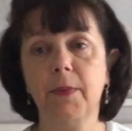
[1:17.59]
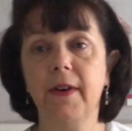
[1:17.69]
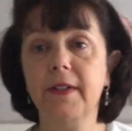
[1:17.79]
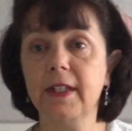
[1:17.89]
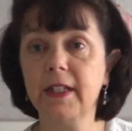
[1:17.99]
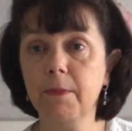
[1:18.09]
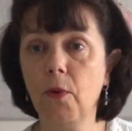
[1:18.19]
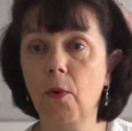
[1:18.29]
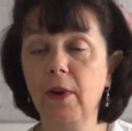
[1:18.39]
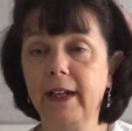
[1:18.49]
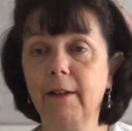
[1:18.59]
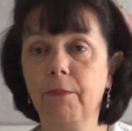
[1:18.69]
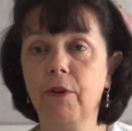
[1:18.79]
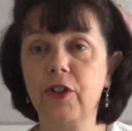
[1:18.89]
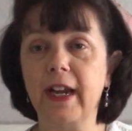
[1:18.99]
whereas a small little
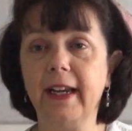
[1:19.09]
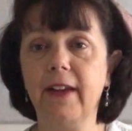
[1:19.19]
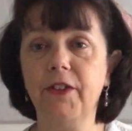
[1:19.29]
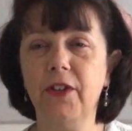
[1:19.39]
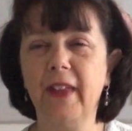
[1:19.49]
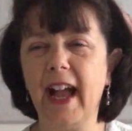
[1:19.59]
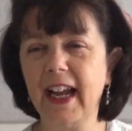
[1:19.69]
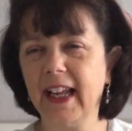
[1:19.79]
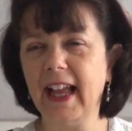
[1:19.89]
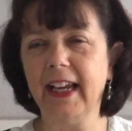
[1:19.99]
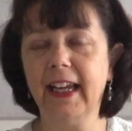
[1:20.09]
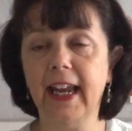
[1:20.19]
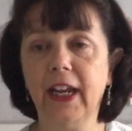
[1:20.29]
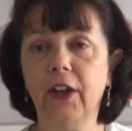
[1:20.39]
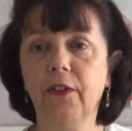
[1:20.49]
project gives you that
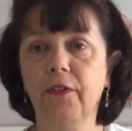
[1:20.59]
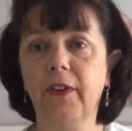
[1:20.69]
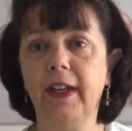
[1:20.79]
kick of,